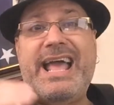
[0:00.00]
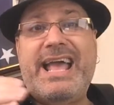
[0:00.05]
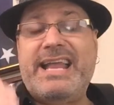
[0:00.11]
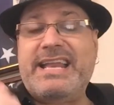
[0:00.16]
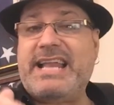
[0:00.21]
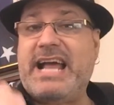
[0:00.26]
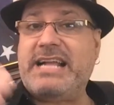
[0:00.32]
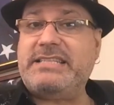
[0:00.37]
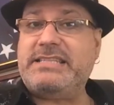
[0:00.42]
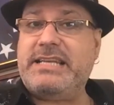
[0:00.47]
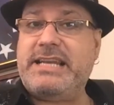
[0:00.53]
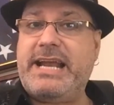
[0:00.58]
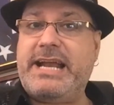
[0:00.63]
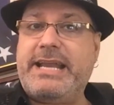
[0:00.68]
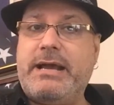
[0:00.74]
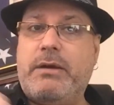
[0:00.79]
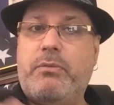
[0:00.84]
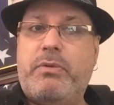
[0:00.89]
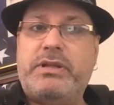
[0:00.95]
In
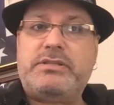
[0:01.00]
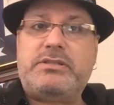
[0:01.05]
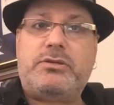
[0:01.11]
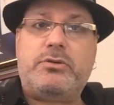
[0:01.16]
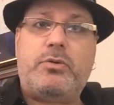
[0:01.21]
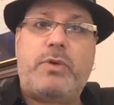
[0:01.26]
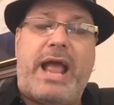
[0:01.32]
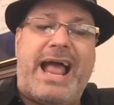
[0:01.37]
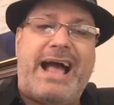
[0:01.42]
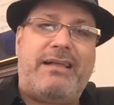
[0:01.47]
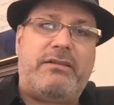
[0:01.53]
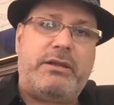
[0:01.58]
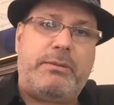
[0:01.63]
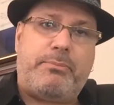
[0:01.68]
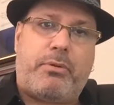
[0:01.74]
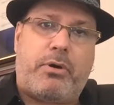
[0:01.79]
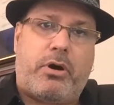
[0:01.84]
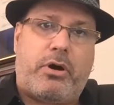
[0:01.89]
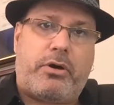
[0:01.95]
1980, I went to
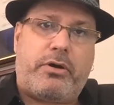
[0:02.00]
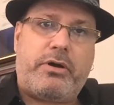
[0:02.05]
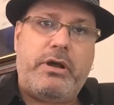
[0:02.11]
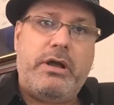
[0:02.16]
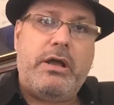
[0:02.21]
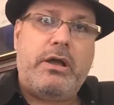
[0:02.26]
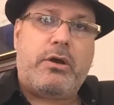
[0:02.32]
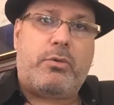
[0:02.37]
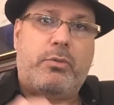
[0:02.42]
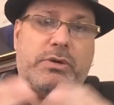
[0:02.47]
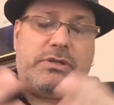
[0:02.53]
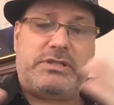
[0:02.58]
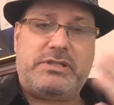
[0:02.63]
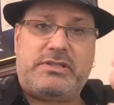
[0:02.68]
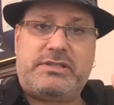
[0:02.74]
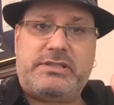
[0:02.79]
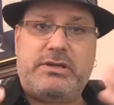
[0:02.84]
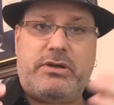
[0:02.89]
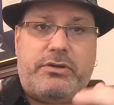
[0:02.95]
Allen Park, which
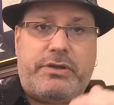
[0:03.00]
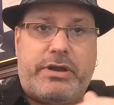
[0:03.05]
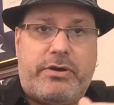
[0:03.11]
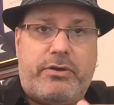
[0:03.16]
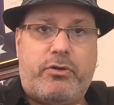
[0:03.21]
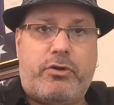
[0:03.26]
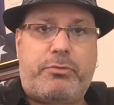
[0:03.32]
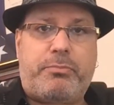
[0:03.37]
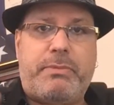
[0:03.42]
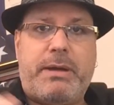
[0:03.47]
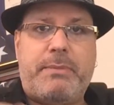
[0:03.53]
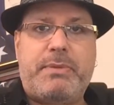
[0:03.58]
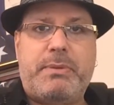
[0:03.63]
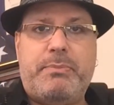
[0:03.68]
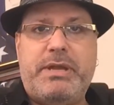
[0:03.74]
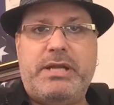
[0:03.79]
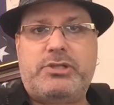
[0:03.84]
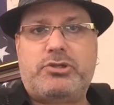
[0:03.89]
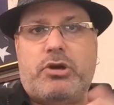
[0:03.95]
is still there, North
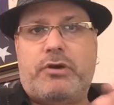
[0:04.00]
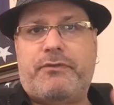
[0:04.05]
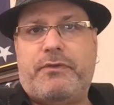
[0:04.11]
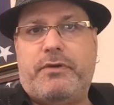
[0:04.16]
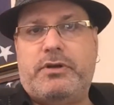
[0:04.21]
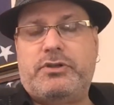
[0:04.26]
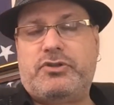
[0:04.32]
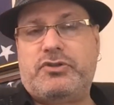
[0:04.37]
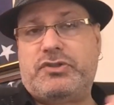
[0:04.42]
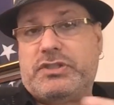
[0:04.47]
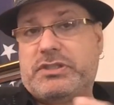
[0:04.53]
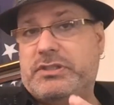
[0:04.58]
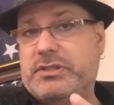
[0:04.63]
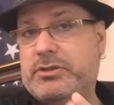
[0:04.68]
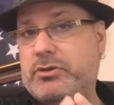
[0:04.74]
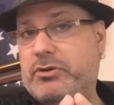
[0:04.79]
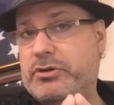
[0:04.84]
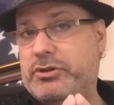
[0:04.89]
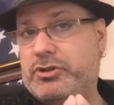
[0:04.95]
Miami Beach, off
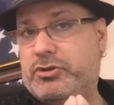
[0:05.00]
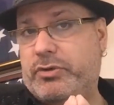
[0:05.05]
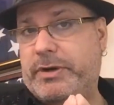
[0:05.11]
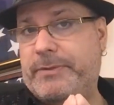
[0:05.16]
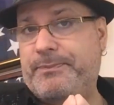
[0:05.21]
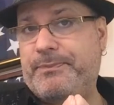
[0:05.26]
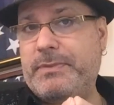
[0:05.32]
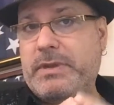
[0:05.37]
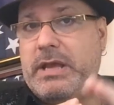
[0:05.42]
163rd Street.